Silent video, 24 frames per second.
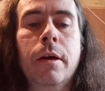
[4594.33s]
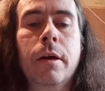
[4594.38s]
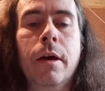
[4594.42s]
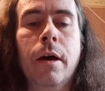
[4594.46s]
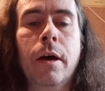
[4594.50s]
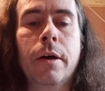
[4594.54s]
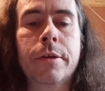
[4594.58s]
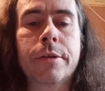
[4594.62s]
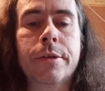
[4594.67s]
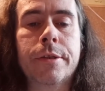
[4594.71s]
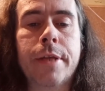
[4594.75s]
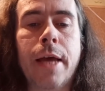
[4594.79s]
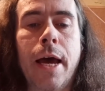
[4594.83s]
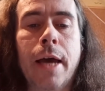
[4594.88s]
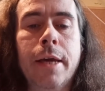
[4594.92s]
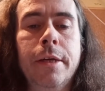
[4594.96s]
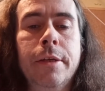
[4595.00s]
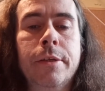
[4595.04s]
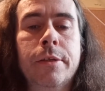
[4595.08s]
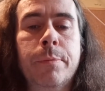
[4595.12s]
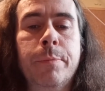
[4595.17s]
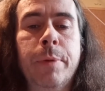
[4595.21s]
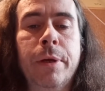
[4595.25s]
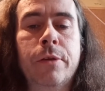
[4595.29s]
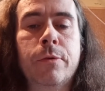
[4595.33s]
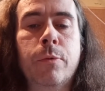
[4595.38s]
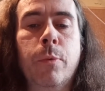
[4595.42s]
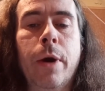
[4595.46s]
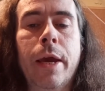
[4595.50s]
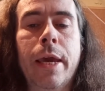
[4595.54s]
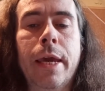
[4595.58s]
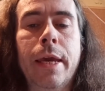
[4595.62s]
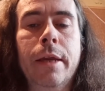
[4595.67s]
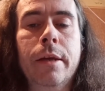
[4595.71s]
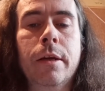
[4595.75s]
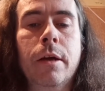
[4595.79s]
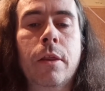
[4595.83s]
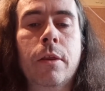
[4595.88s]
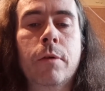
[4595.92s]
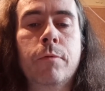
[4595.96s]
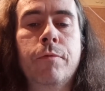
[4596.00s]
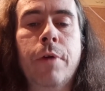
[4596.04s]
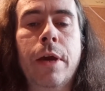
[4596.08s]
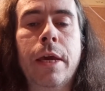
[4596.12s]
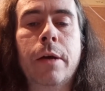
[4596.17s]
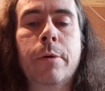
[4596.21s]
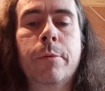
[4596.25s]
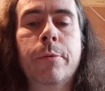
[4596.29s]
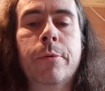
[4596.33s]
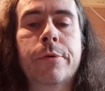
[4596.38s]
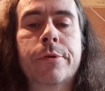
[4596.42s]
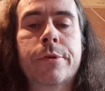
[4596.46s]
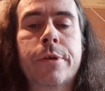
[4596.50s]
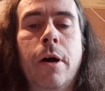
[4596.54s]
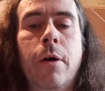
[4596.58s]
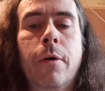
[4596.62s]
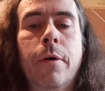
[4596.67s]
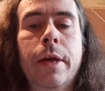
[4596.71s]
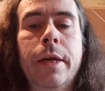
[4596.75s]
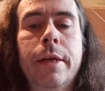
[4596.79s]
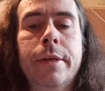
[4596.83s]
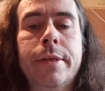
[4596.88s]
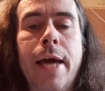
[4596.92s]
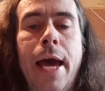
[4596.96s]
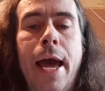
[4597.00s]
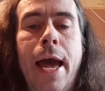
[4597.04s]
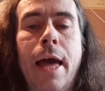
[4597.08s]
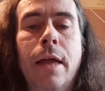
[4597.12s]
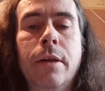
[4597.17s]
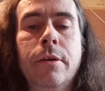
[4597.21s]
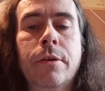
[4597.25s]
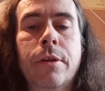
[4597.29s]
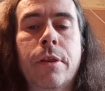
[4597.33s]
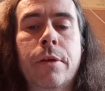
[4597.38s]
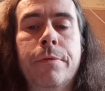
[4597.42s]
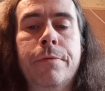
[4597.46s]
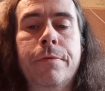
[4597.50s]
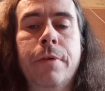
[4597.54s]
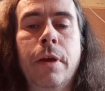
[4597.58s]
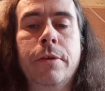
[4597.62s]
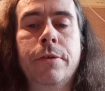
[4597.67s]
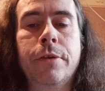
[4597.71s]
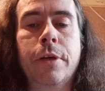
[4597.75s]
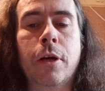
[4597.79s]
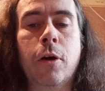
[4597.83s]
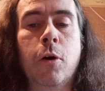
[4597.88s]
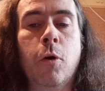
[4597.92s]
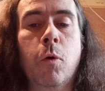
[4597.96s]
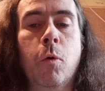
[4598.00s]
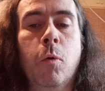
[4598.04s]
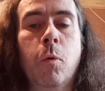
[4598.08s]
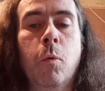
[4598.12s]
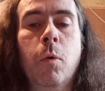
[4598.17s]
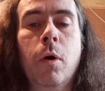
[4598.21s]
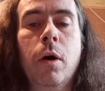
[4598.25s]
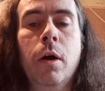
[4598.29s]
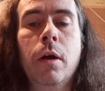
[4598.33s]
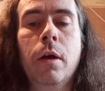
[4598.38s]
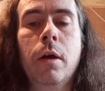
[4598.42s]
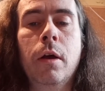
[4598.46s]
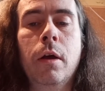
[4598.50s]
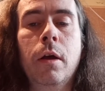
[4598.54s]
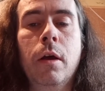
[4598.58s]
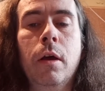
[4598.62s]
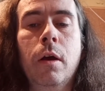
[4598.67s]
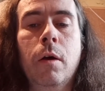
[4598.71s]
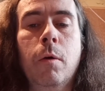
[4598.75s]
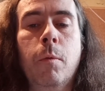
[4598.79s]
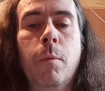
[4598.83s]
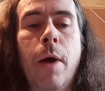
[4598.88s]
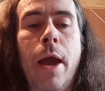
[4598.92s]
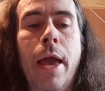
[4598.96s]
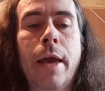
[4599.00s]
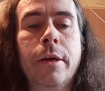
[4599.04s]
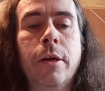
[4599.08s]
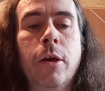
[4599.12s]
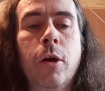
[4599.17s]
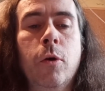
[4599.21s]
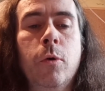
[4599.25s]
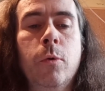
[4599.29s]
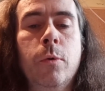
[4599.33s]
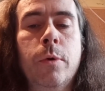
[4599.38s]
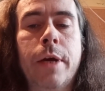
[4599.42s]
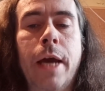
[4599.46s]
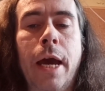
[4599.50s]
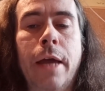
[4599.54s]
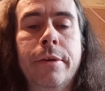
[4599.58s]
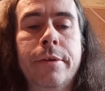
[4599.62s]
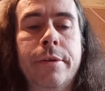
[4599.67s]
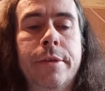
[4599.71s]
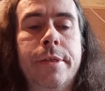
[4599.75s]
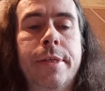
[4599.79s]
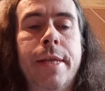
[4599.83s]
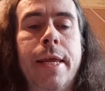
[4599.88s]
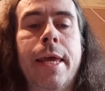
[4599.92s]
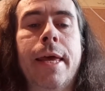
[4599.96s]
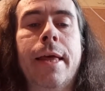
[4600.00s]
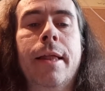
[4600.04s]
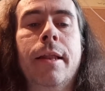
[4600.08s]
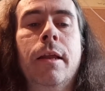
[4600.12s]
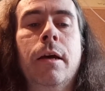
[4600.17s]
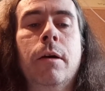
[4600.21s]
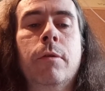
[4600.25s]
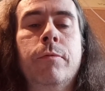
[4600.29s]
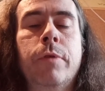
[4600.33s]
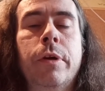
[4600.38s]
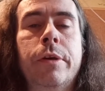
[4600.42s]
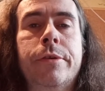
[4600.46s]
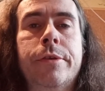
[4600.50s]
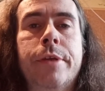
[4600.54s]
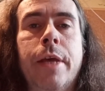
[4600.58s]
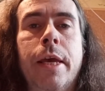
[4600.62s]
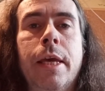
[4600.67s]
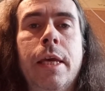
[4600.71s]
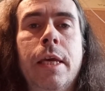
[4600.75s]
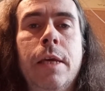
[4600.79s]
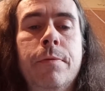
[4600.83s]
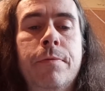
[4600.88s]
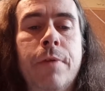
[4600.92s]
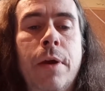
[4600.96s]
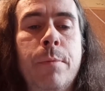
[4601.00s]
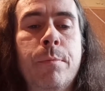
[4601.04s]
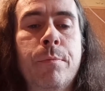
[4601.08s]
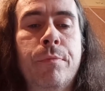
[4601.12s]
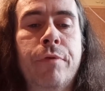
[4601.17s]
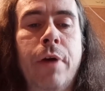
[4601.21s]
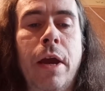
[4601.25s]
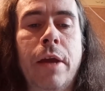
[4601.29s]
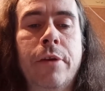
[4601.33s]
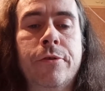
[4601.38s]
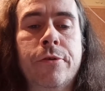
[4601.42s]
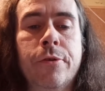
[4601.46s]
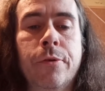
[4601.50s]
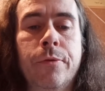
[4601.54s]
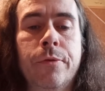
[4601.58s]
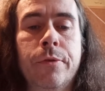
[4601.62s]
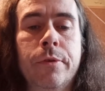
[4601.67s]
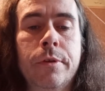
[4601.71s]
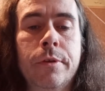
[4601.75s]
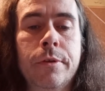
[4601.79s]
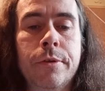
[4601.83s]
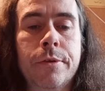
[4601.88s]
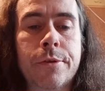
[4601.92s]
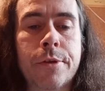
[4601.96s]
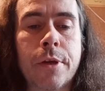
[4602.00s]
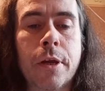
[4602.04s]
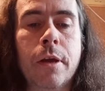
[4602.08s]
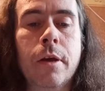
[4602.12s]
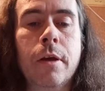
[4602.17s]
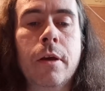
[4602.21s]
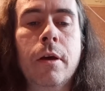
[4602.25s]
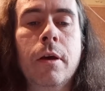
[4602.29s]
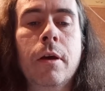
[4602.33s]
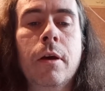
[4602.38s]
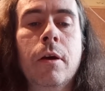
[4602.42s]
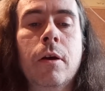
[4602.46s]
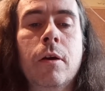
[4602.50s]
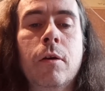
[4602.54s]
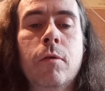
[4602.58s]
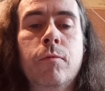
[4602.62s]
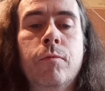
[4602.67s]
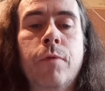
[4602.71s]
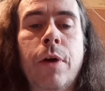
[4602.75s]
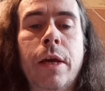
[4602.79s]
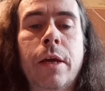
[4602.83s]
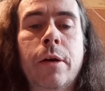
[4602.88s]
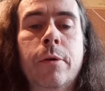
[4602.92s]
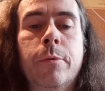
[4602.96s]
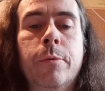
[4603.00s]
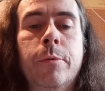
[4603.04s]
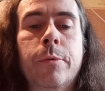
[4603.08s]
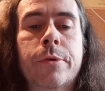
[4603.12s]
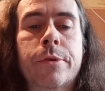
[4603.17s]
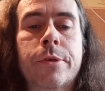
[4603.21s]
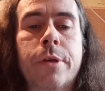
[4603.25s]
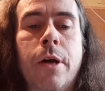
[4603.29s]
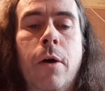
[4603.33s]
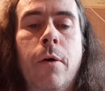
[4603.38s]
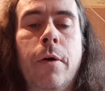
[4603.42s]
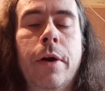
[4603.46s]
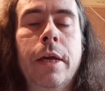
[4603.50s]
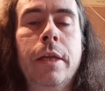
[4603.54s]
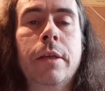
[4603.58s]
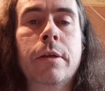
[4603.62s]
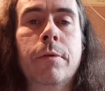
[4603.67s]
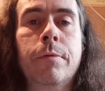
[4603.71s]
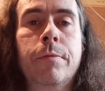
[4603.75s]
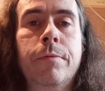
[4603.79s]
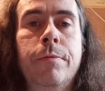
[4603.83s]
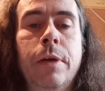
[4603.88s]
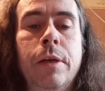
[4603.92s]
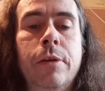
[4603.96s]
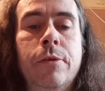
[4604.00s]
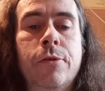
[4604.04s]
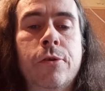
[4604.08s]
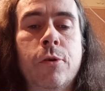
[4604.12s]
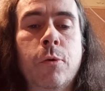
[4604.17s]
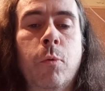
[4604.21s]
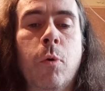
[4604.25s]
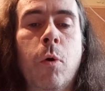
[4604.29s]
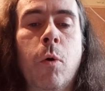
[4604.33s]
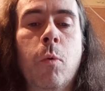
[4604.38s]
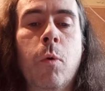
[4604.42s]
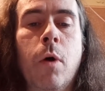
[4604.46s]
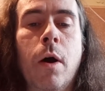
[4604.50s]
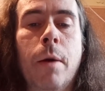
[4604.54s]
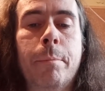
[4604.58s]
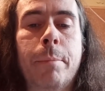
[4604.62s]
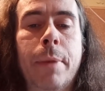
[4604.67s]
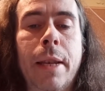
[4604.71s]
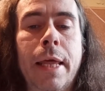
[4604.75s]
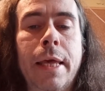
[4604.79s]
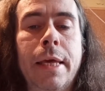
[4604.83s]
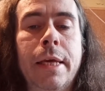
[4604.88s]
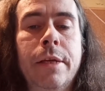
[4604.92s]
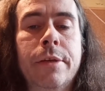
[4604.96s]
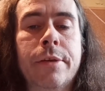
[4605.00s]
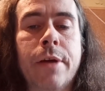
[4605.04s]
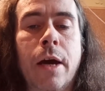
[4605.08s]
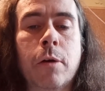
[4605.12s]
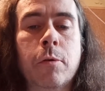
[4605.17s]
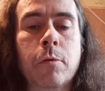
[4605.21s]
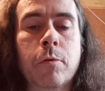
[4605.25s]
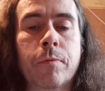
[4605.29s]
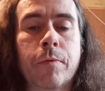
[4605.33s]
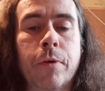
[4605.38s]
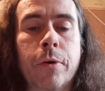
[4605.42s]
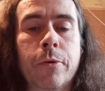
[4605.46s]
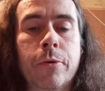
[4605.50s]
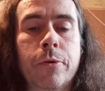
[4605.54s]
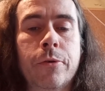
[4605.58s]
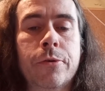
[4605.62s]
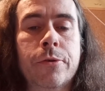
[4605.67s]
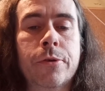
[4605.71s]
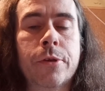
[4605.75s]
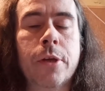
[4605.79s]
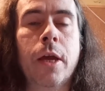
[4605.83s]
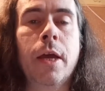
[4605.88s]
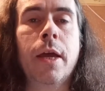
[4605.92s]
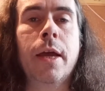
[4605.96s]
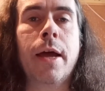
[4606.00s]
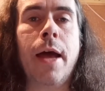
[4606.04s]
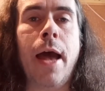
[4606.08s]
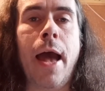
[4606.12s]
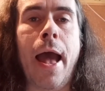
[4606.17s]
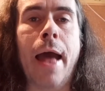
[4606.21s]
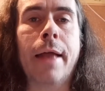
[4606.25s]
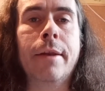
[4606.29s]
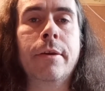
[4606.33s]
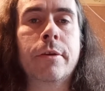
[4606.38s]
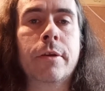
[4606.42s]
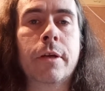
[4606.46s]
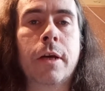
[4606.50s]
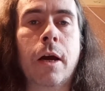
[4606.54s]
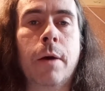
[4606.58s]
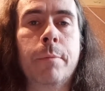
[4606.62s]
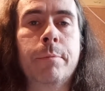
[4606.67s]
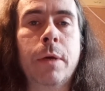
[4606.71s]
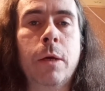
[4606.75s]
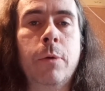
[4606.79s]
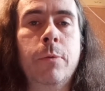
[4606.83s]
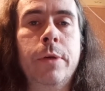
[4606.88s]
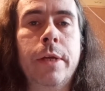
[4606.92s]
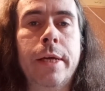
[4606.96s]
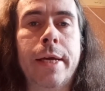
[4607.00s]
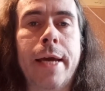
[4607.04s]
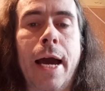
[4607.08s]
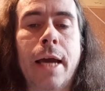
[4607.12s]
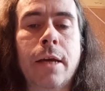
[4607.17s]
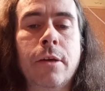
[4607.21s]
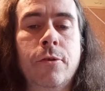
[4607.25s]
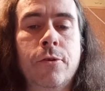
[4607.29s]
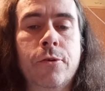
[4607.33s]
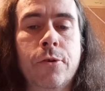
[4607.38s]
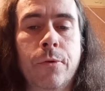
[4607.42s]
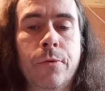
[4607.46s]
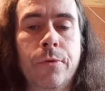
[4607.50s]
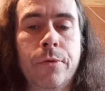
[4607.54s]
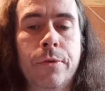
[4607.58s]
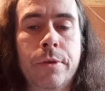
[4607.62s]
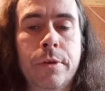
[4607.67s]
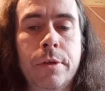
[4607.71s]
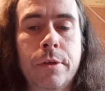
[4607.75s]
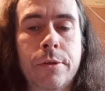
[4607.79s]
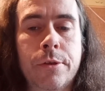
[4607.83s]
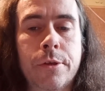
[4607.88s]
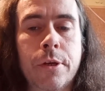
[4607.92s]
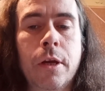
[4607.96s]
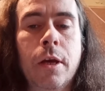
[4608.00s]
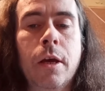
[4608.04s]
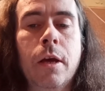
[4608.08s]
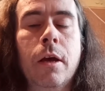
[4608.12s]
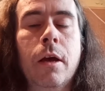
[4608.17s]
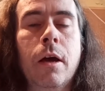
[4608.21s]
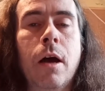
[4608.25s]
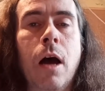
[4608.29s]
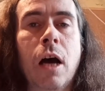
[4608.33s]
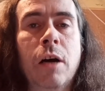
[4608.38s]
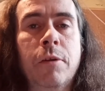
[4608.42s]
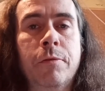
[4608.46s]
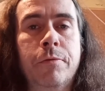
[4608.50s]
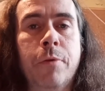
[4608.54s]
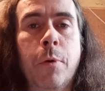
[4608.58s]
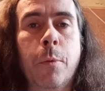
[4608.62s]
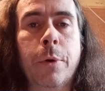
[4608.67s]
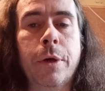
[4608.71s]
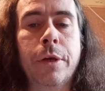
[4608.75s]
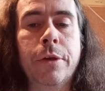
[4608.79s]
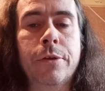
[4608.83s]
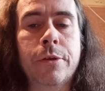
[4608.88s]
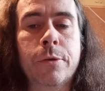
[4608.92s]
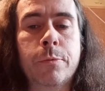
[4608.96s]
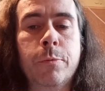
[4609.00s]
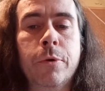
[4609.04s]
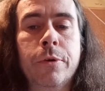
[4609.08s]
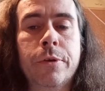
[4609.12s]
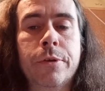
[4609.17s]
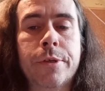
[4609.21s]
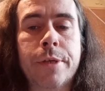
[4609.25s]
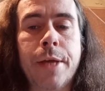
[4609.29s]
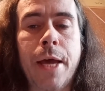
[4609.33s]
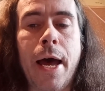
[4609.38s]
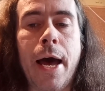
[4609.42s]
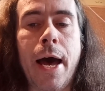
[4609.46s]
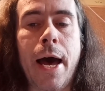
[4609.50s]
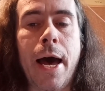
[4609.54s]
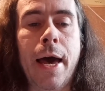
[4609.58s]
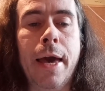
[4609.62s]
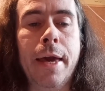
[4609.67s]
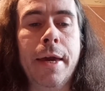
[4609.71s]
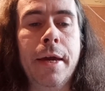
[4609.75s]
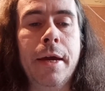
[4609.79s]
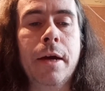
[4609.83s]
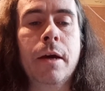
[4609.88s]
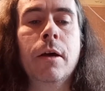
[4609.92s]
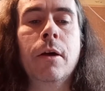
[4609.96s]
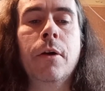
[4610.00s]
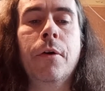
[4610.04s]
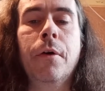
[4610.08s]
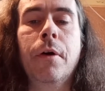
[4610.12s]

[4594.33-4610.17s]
a state between the real side and the physical, where you can still receive impressions, real side visual bleed-overs and communications, a voice would say,